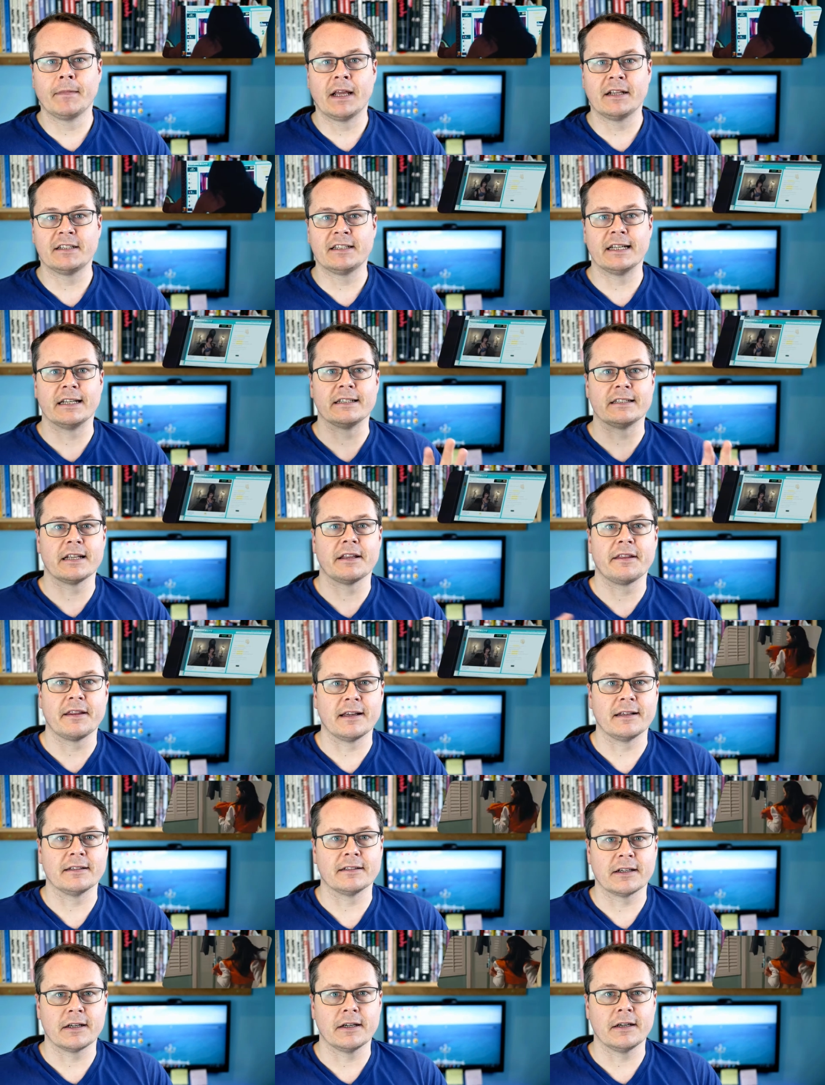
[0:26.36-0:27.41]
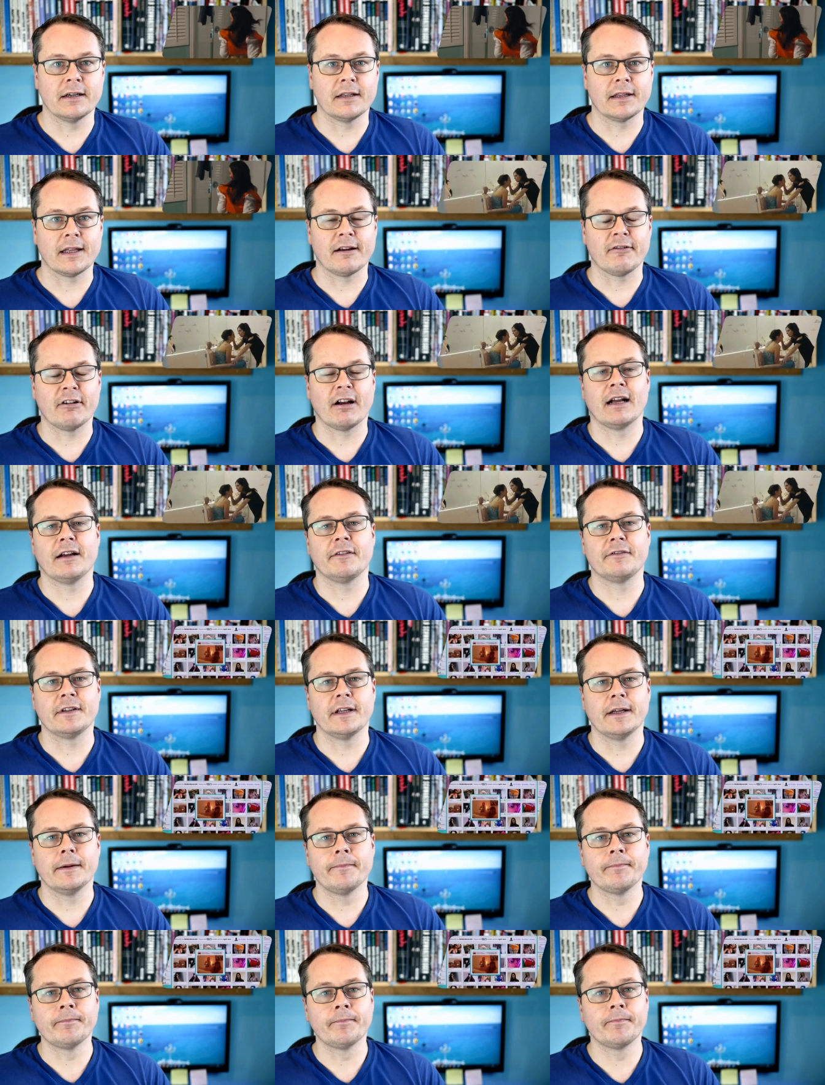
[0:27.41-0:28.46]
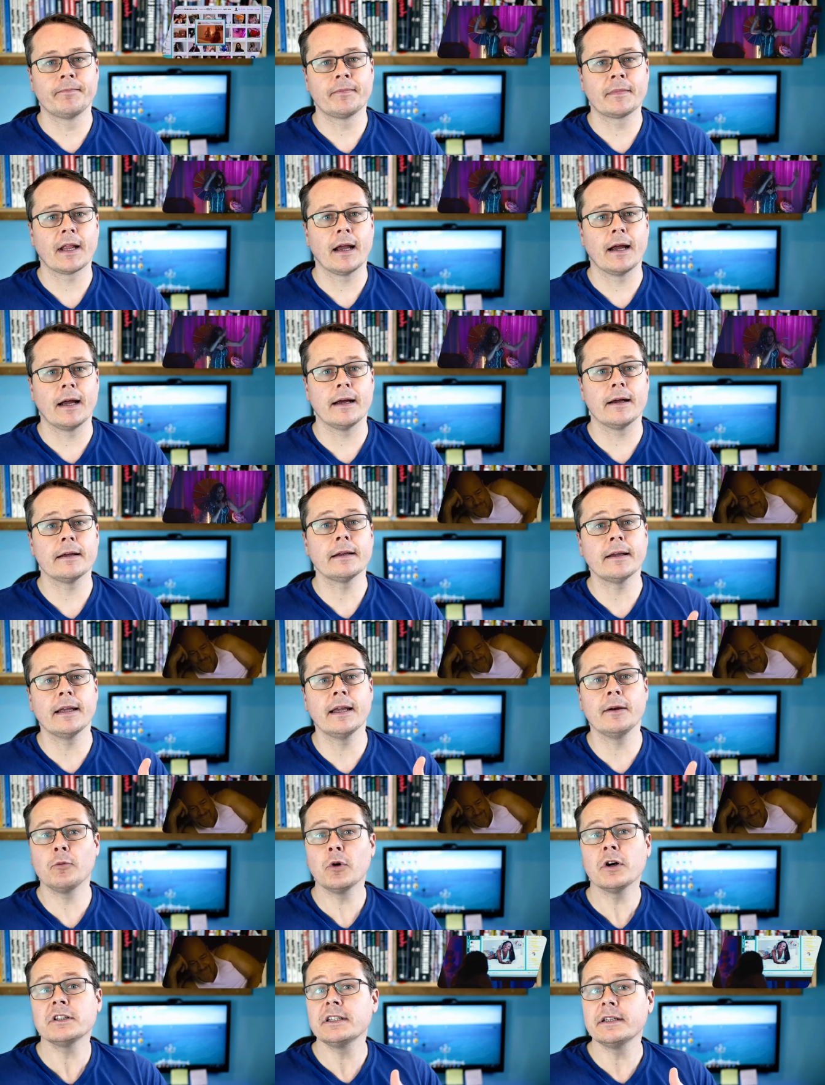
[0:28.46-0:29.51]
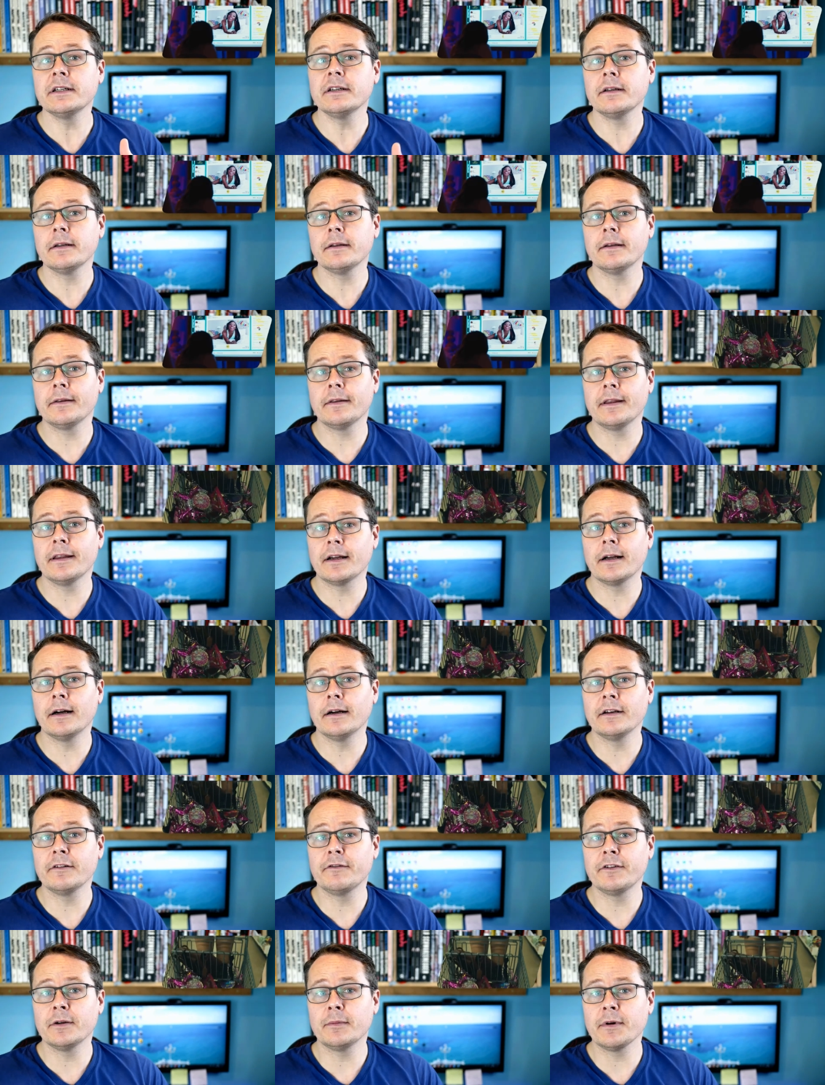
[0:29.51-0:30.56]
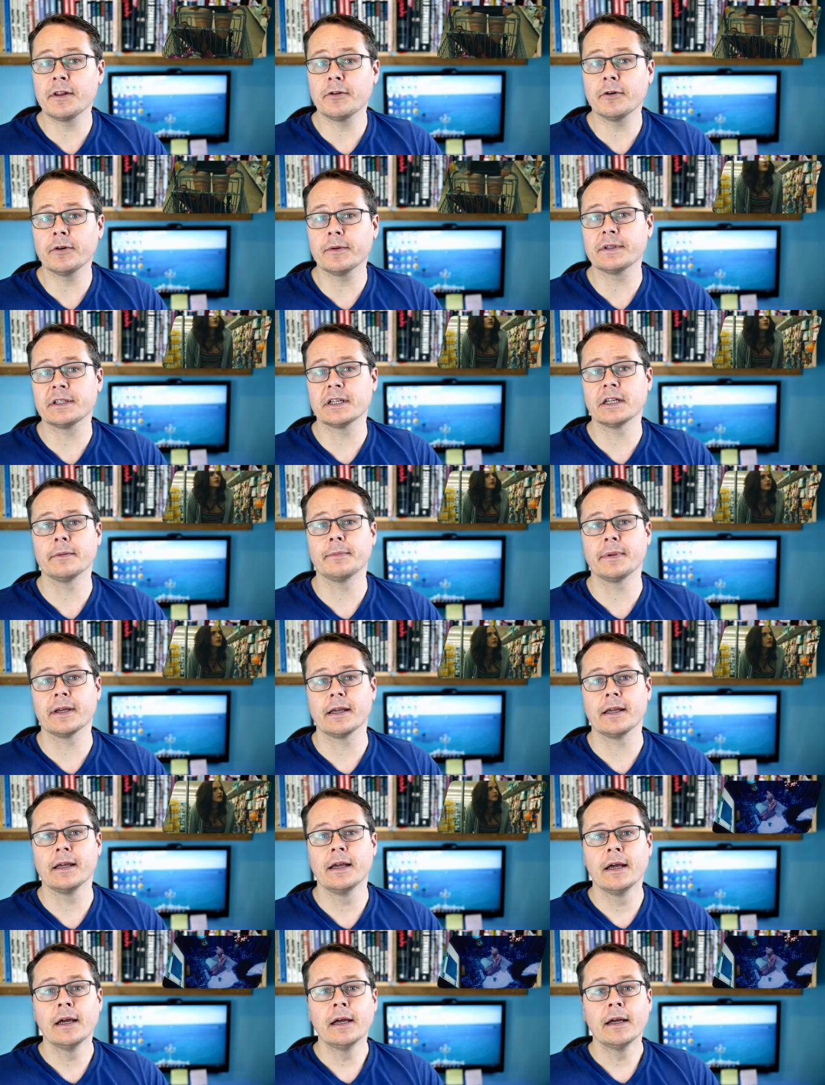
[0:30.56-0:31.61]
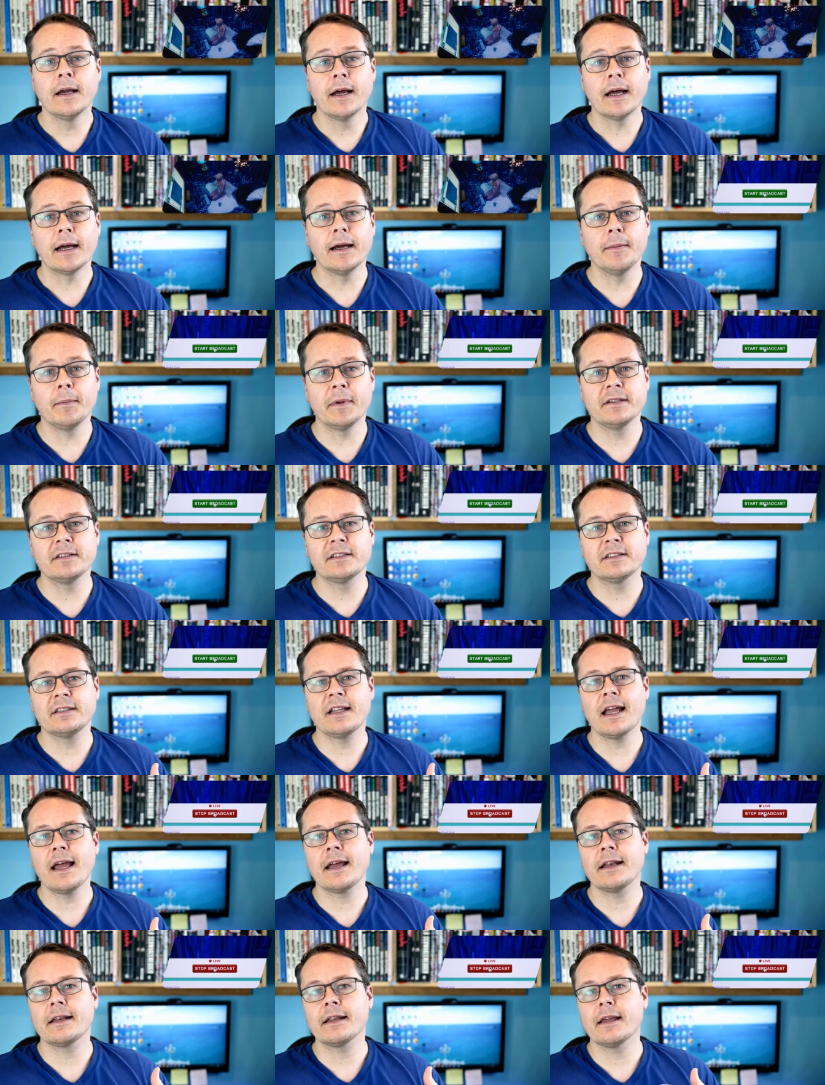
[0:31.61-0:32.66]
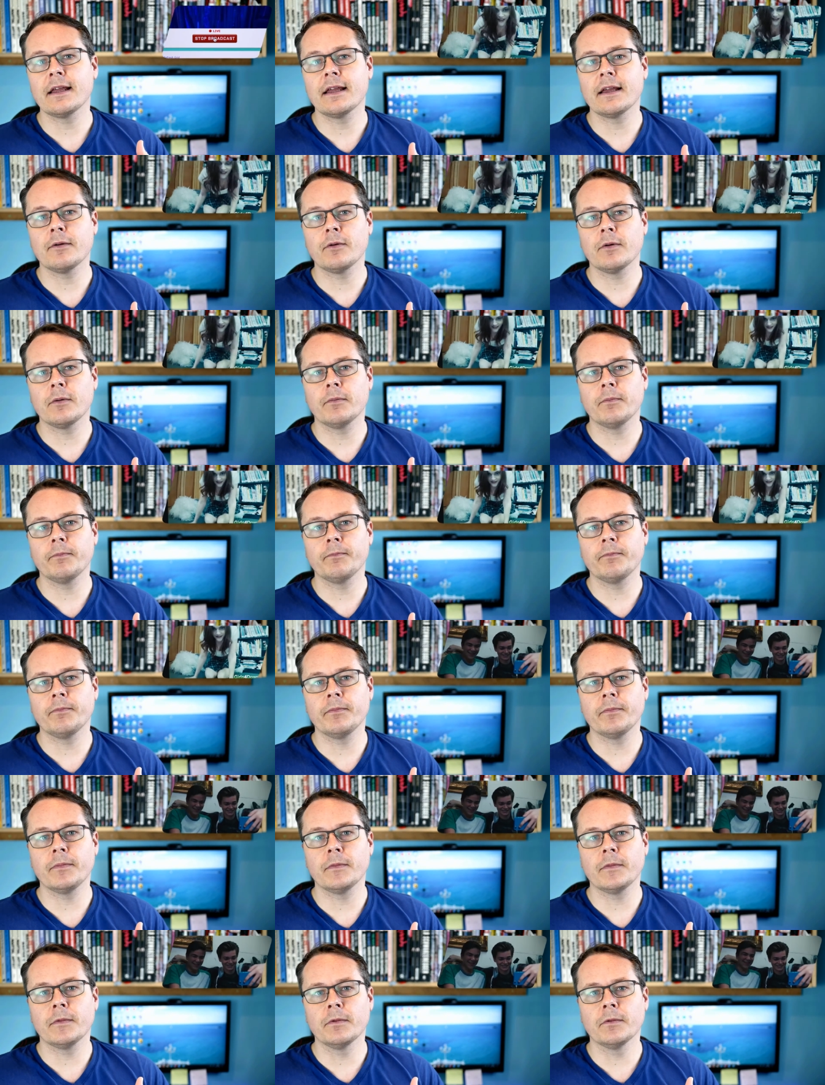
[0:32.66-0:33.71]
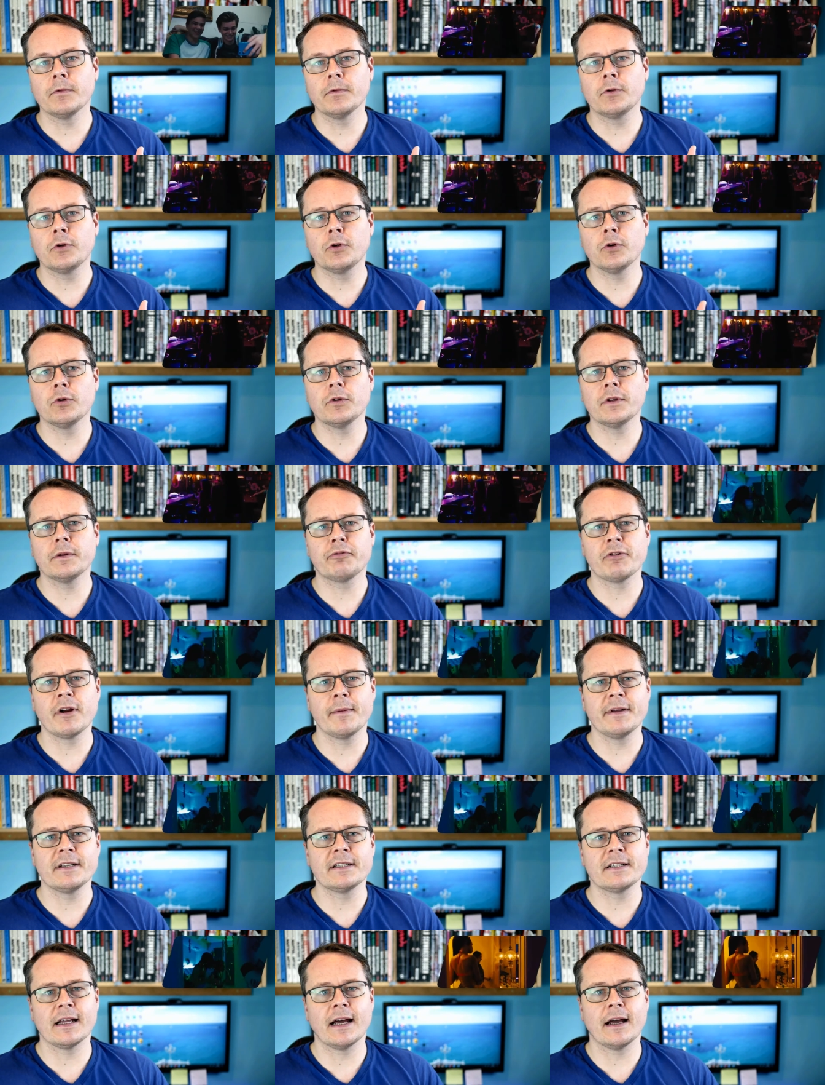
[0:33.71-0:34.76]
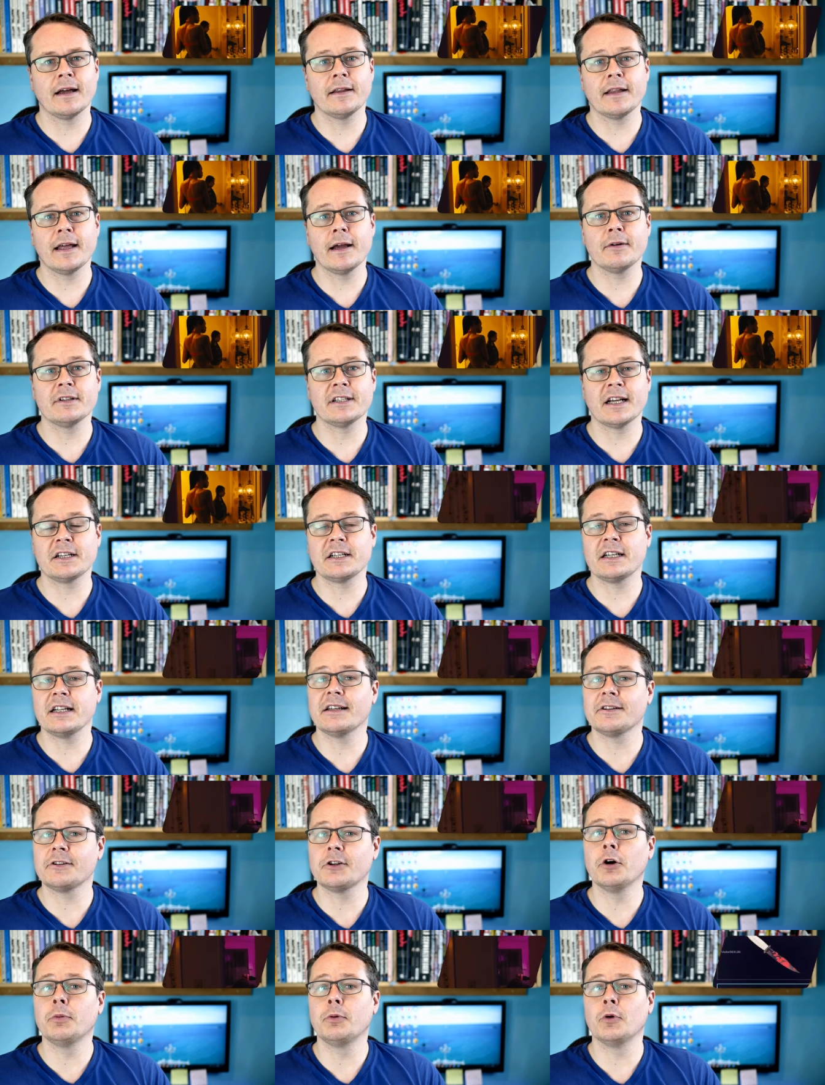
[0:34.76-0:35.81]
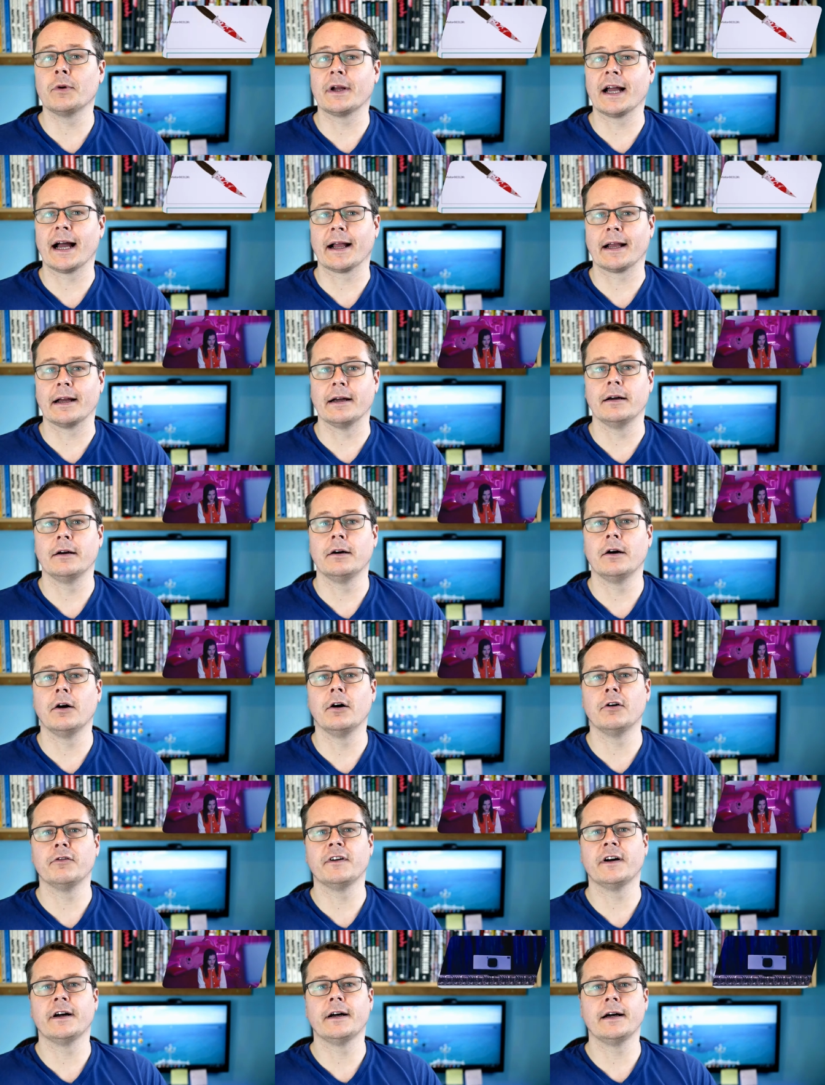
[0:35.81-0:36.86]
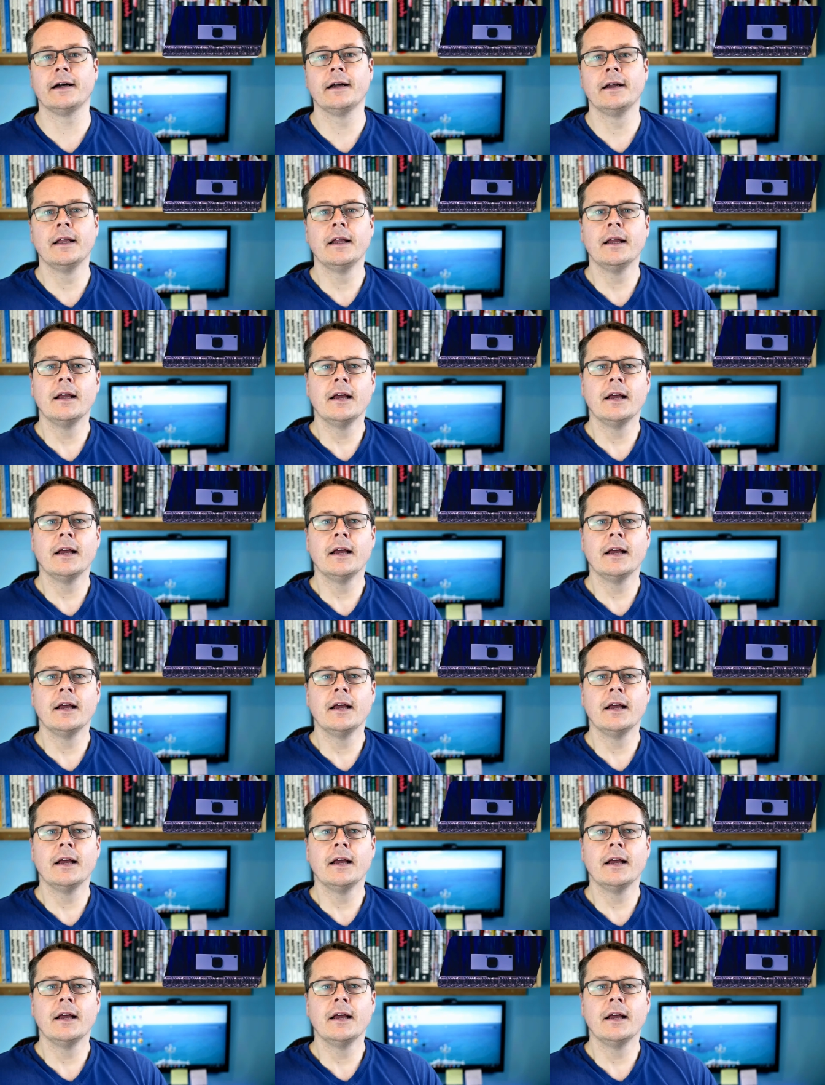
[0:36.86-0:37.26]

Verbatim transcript: sinister things occur thereafter. Uh, it wasn't the kind of film I thought it was going to be. Um, instead, it took the premise that there was actually a doppelganger of her